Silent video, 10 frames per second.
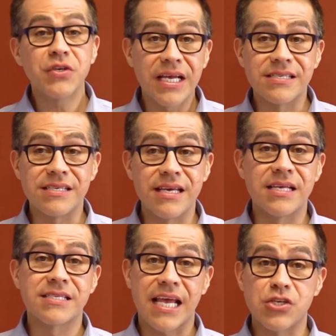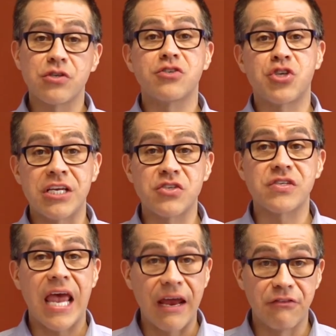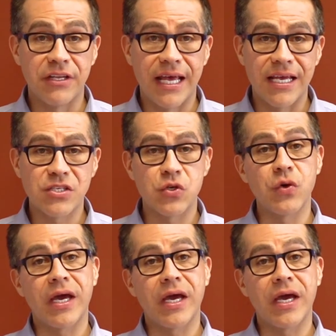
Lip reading: you can see, the schedule changes every day, so you